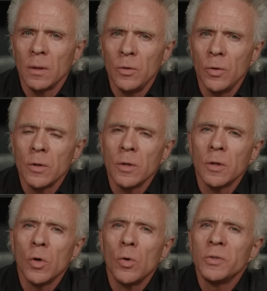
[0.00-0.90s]
You're going
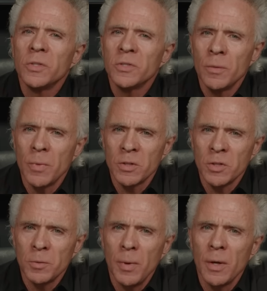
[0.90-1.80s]
to go to some
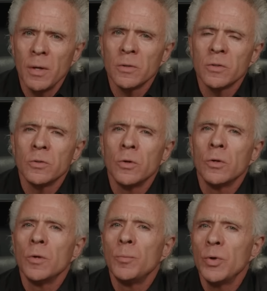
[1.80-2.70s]
expense. You're
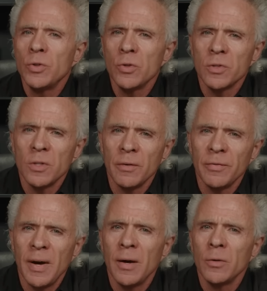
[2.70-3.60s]
going to put
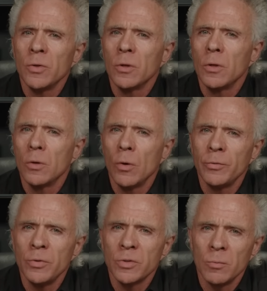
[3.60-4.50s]
yourself out. You're going to go
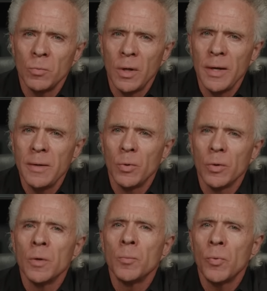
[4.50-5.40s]
through some
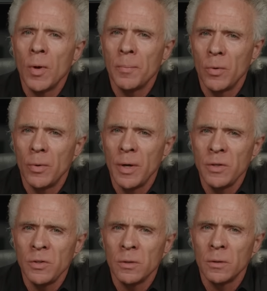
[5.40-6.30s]
labor in
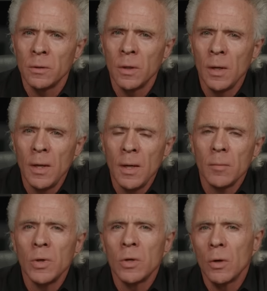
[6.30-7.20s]
preparation
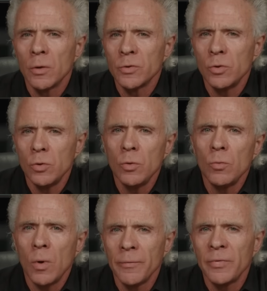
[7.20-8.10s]
because you
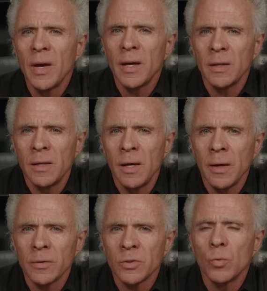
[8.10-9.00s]
want that
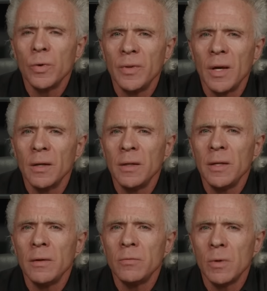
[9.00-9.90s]
guest when they
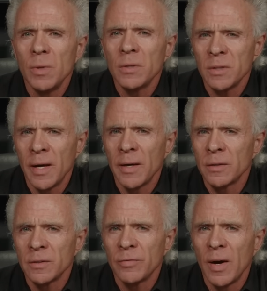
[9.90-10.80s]
leave to be
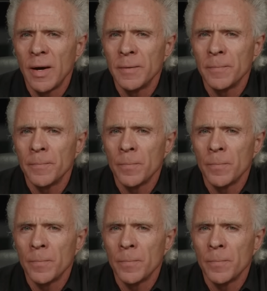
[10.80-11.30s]
satisfied.